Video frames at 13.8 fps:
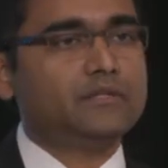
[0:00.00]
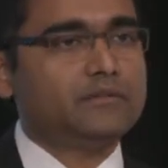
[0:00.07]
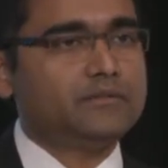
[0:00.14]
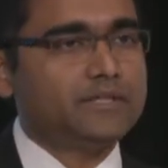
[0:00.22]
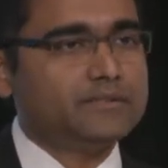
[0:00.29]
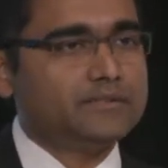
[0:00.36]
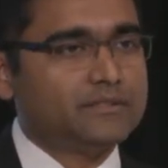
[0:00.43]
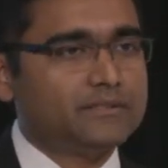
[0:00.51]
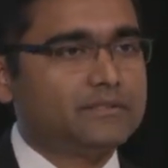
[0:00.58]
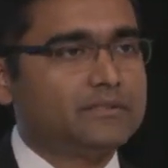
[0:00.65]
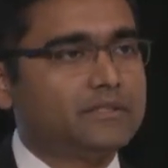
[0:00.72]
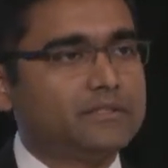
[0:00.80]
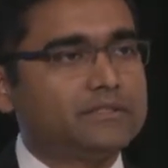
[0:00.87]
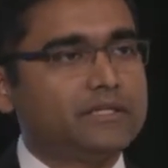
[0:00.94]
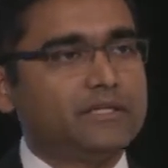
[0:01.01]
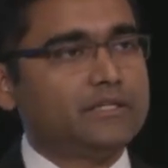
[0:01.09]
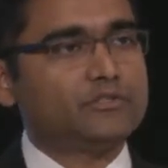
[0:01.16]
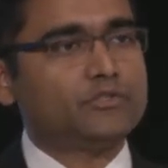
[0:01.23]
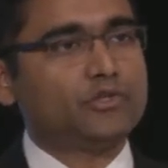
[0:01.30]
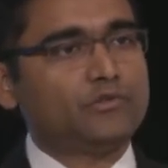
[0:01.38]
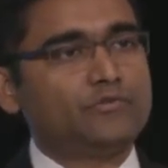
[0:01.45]
resistance,
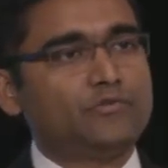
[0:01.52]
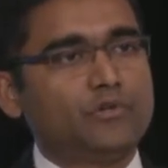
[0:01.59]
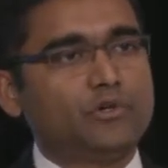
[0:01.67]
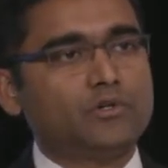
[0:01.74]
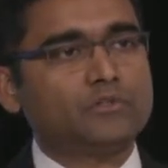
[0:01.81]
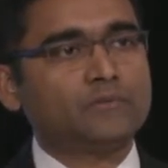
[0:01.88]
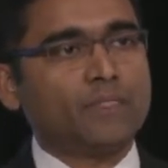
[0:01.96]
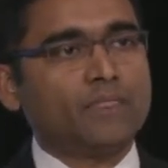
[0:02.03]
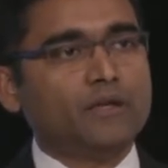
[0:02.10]
and so forth.